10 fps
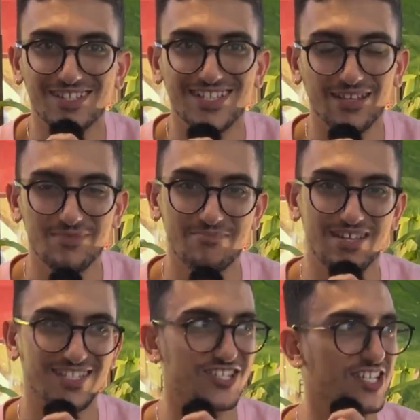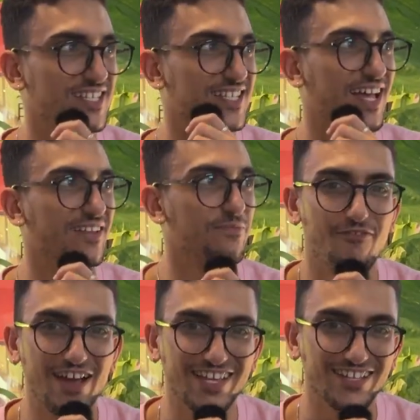sent me a message. He said, if
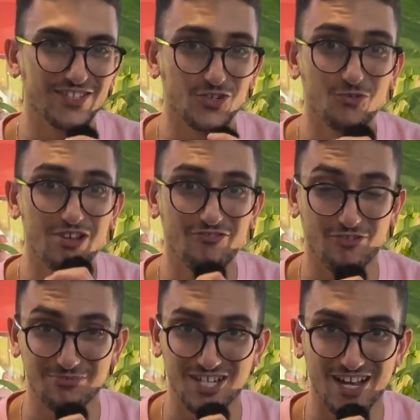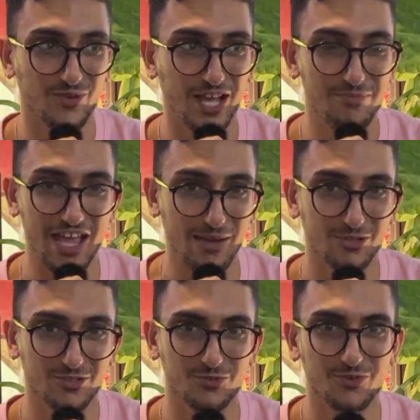I get a degree from China, will I be able
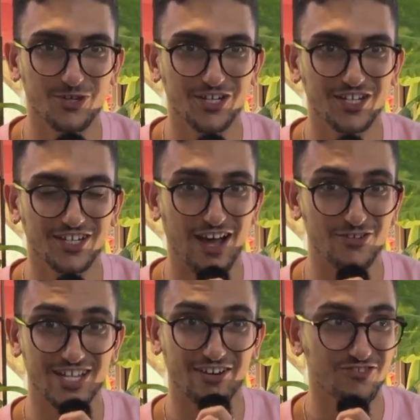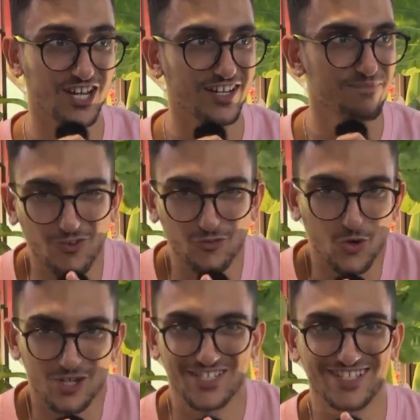to work outside of China? Of
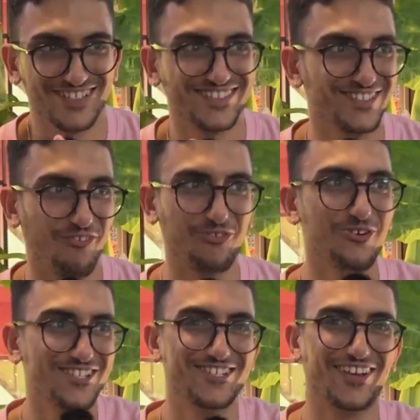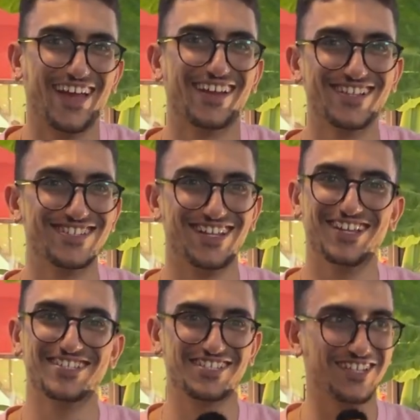course. Of course you can.
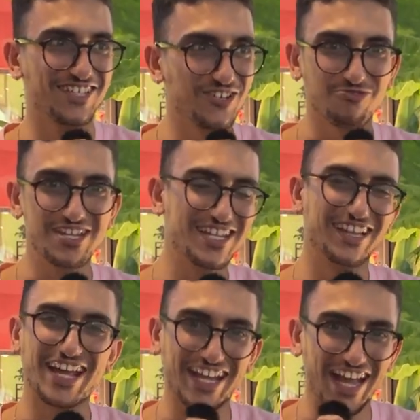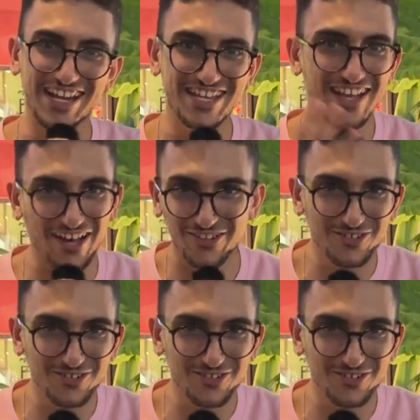It's a degree like any other